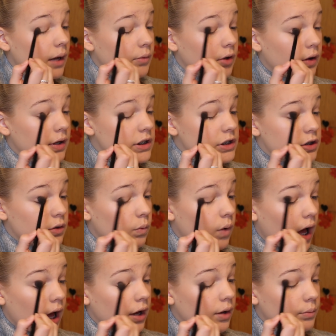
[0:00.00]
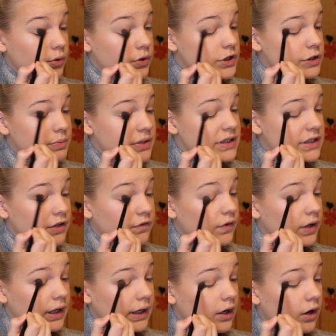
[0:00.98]
I'm going to work more
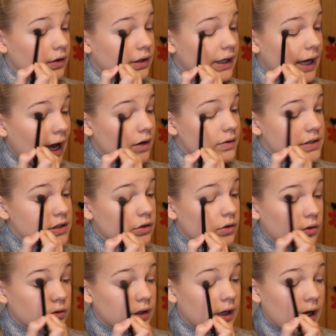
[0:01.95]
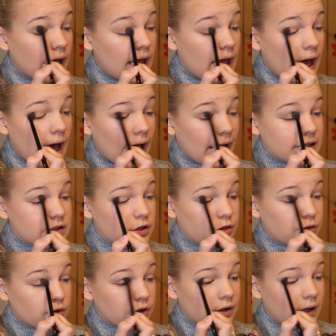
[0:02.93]
specifically on the outer corner
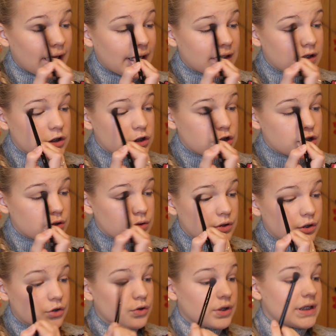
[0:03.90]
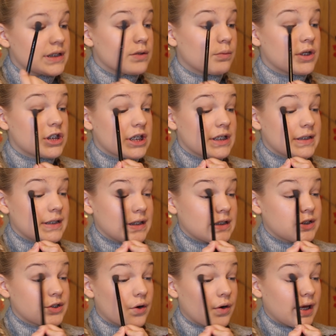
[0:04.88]
and through into the crease, which is the
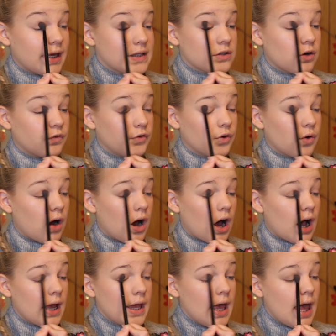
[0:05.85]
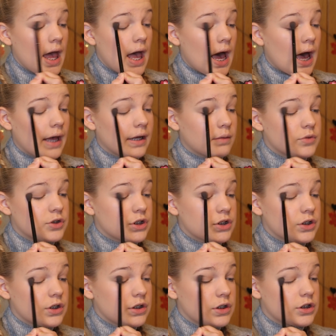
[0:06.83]
socket of your eye. And I'm
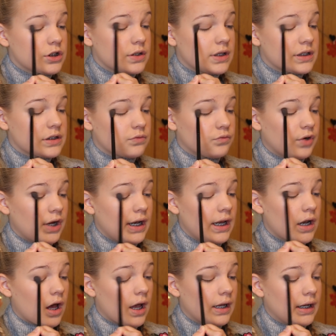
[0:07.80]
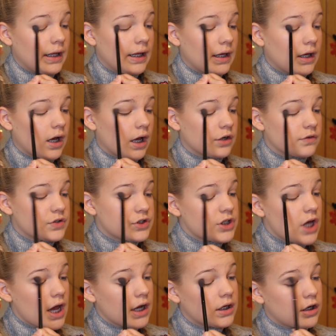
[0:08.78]
just going to do this really lightly in kind of
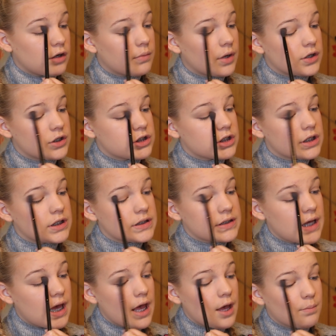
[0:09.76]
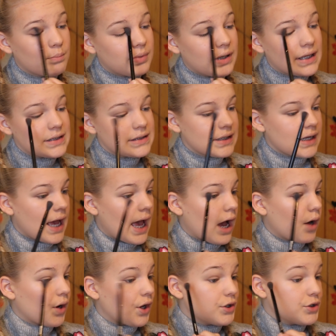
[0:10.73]
circular motions, blending it
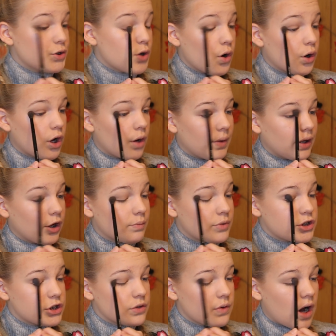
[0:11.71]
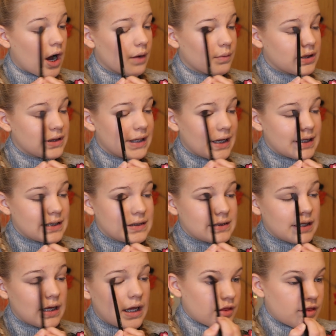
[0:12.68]
out and not going up too high with
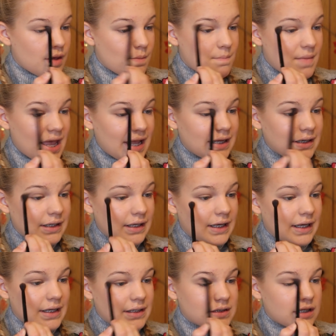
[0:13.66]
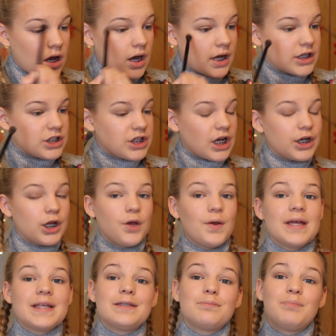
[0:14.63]
this. The main key to eyeshadow
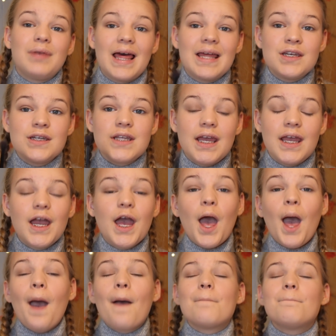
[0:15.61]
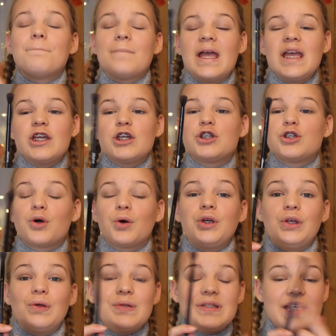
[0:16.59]
is blending. Make sure
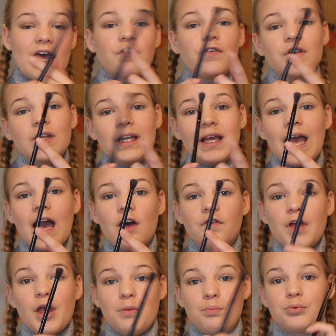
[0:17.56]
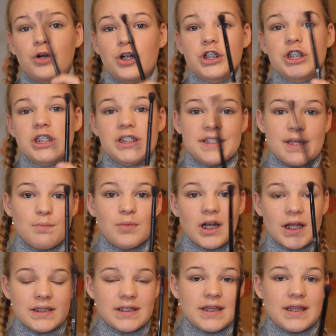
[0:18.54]
you definitely have a brush
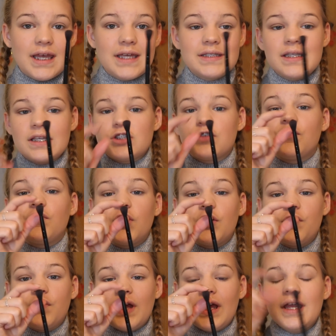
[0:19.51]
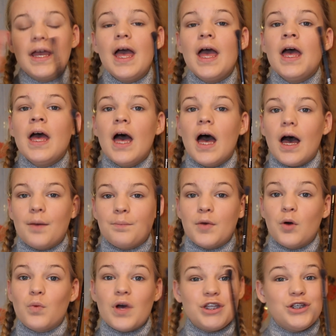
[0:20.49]
similar to this that's fluffy
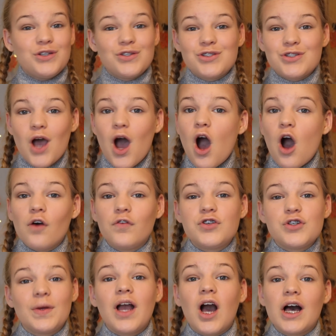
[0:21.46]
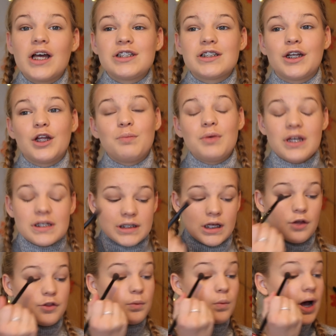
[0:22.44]
when you start off doing eyeshadow, because
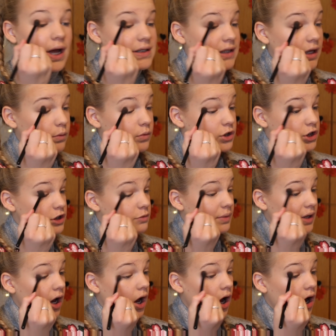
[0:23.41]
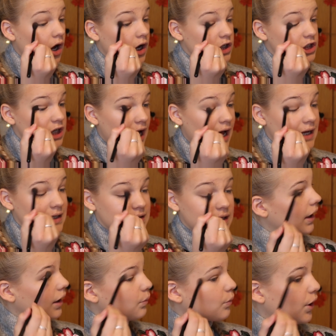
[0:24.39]
otherwise it would just be harsh
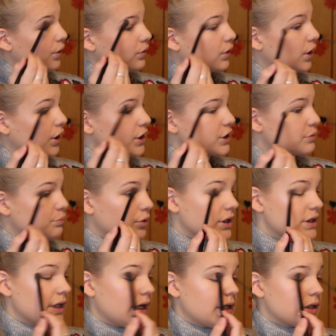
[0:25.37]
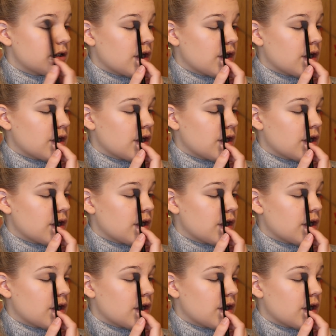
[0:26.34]
and it won't look as pretty.